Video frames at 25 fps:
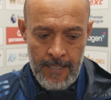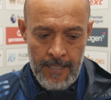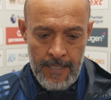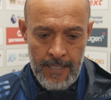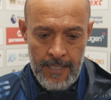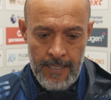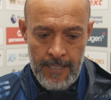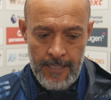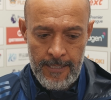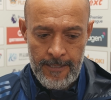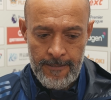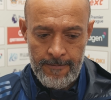
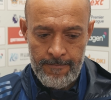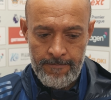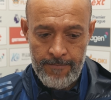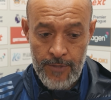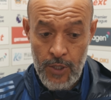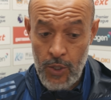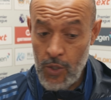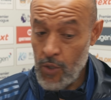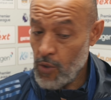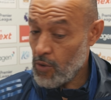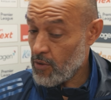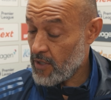
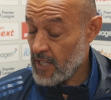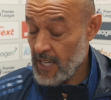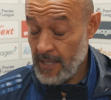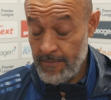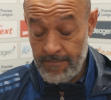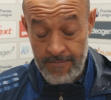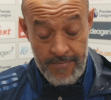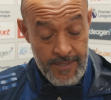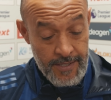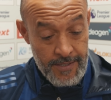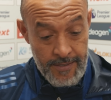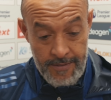The goal
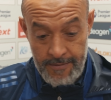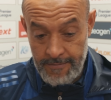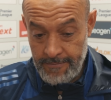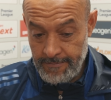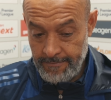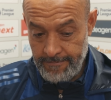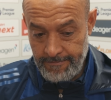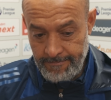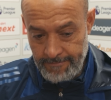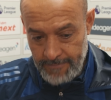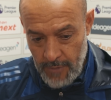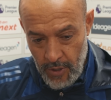comes,
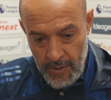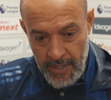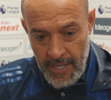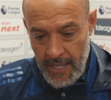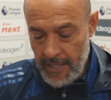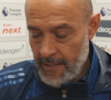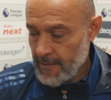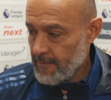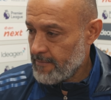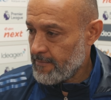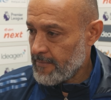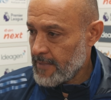
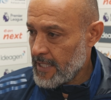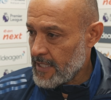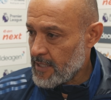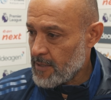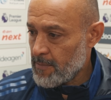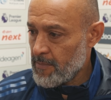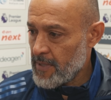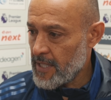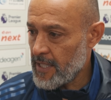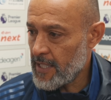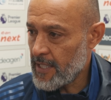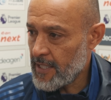okay,
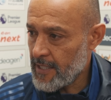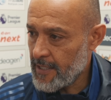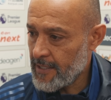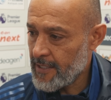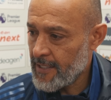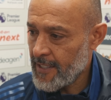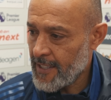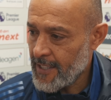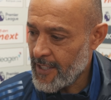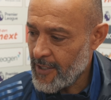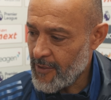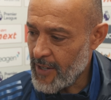let's be
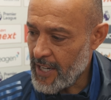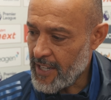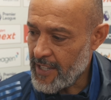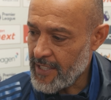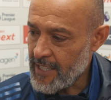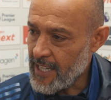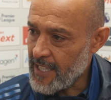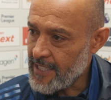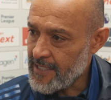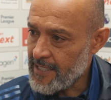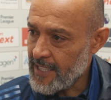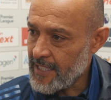
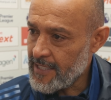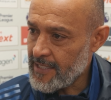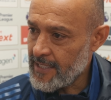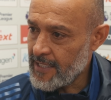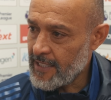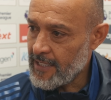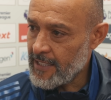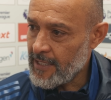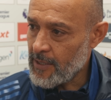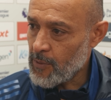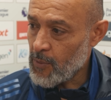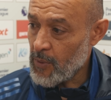recognized that
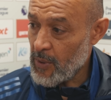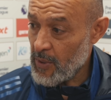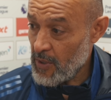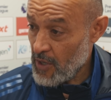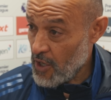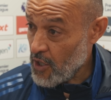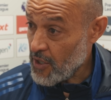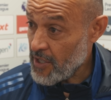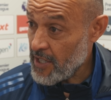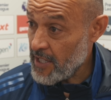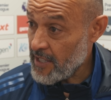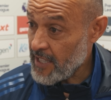we were
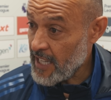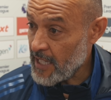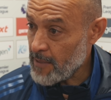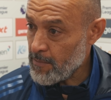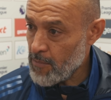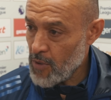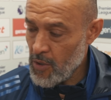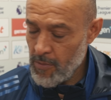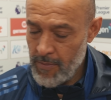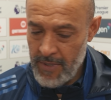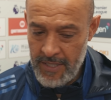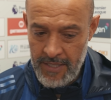lucky in
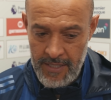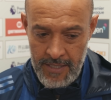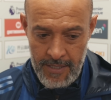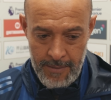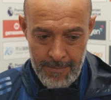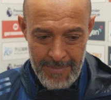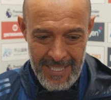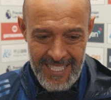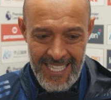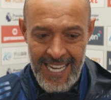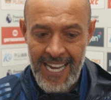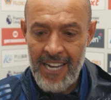that moment,
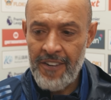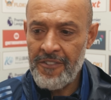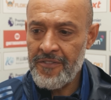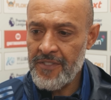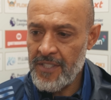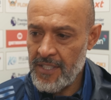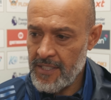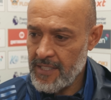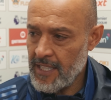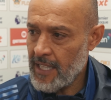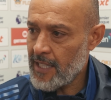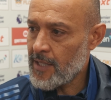but
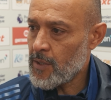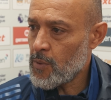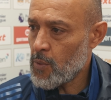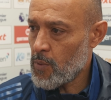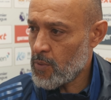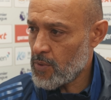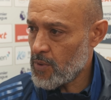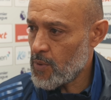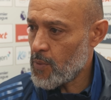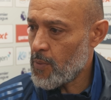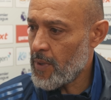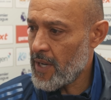after that,
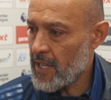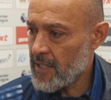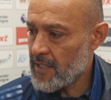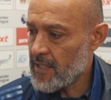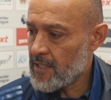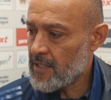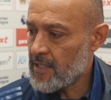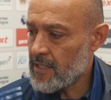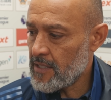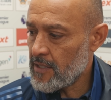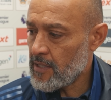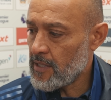the way
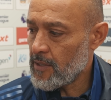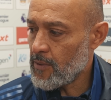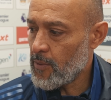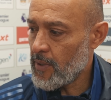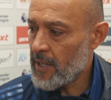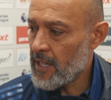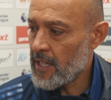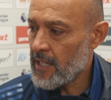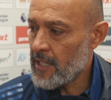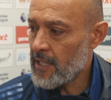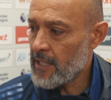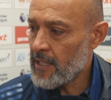
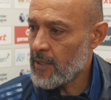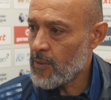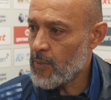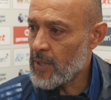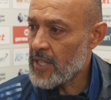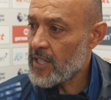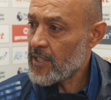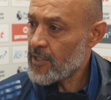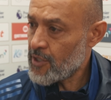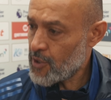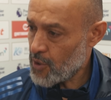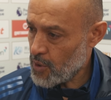
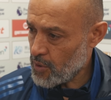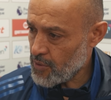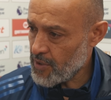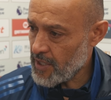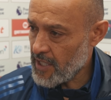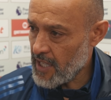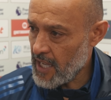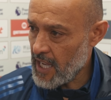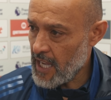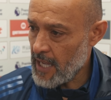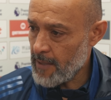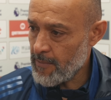we controlled
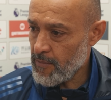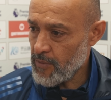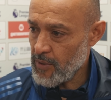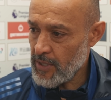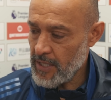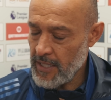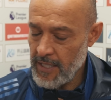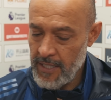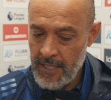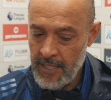the game,